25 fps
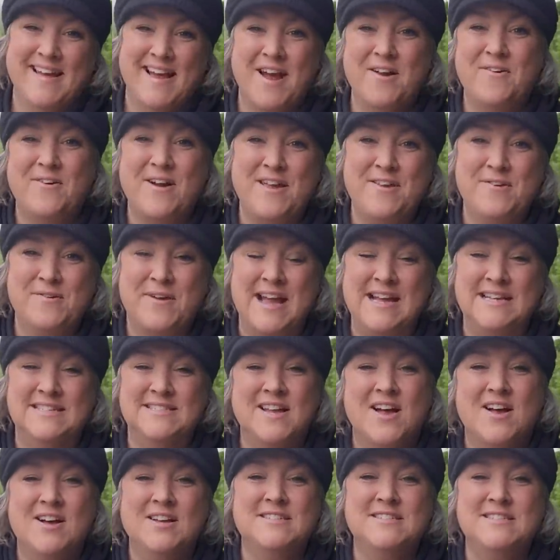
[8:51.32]
All right, you guys,
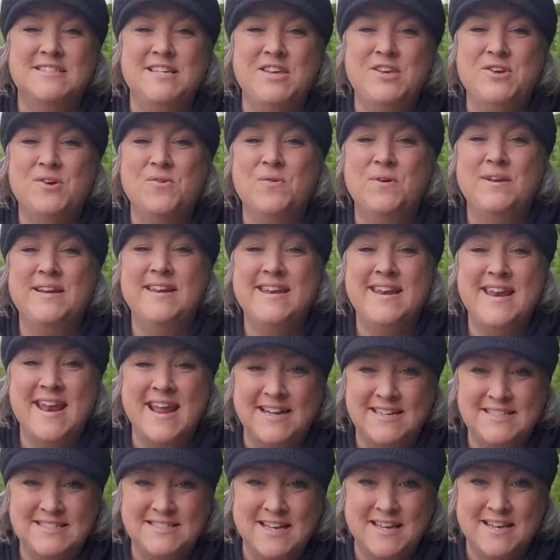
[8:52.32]
I'll see you
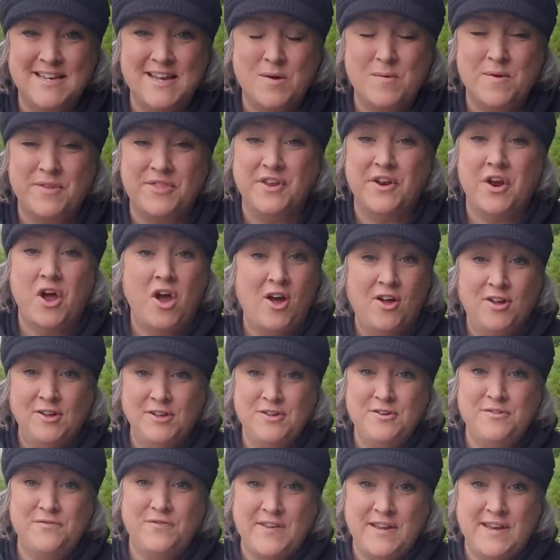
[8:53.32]
next Sunday with an all
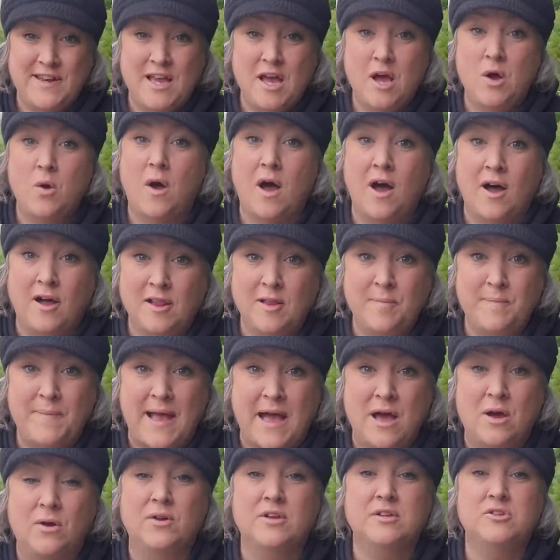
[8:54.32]
new video all
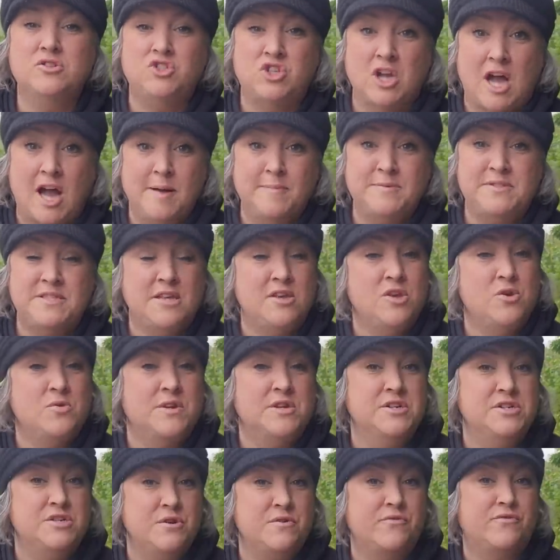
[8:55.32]
about jobs that you
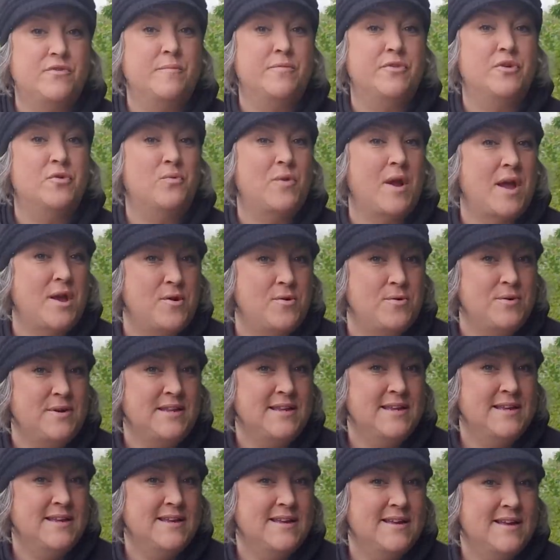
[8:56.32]
can do from the road.
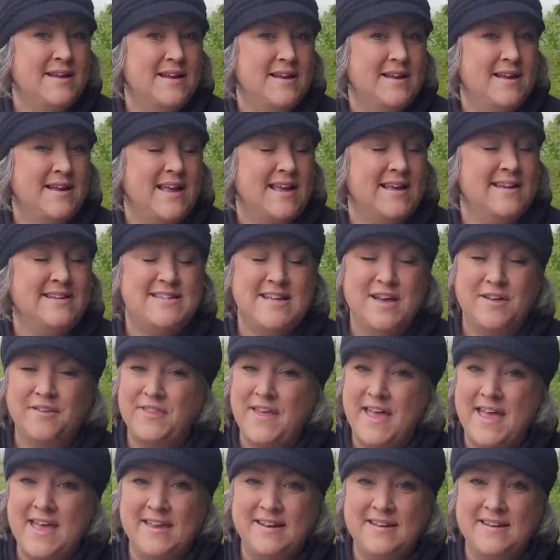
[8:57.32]
Until
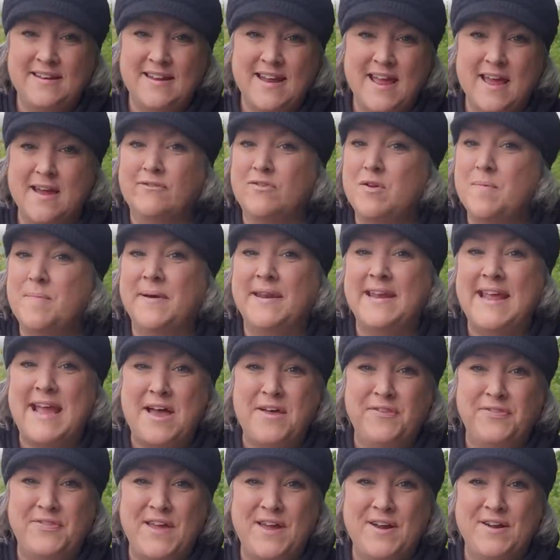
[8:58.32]
then, everybody
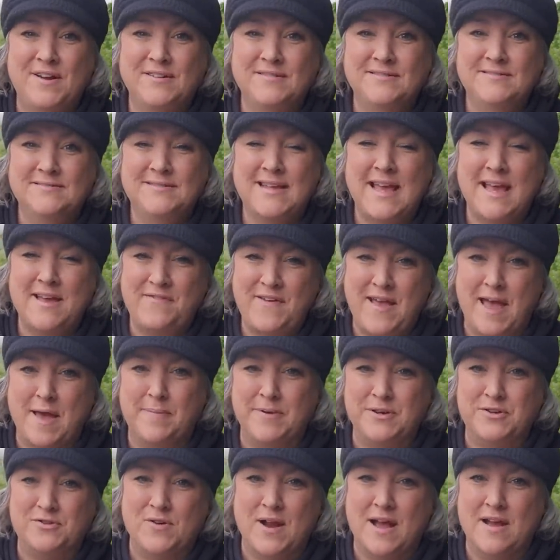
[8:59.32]
out there, have
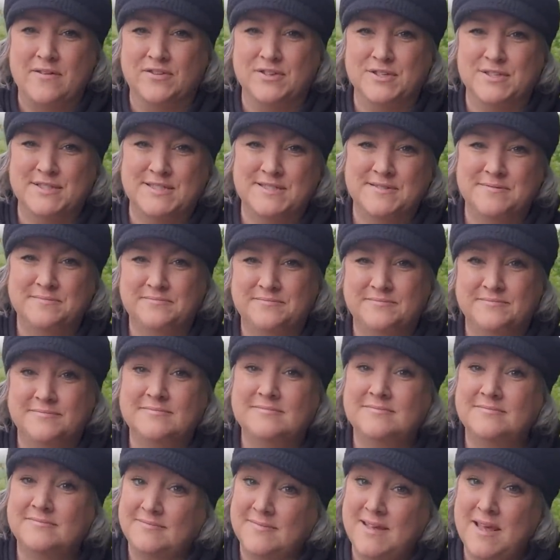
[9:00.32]
happy travels
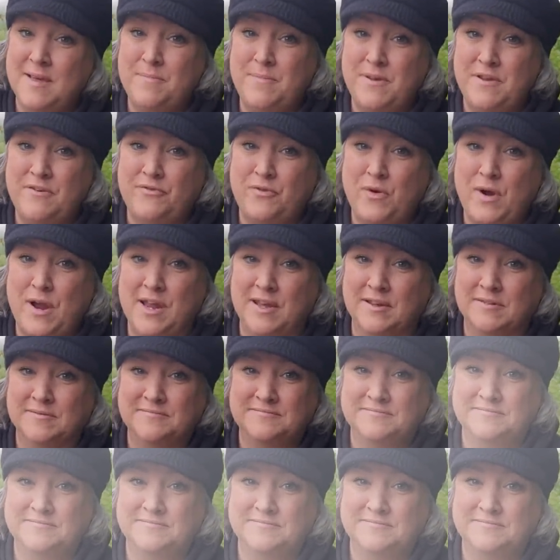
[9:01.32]
and be free.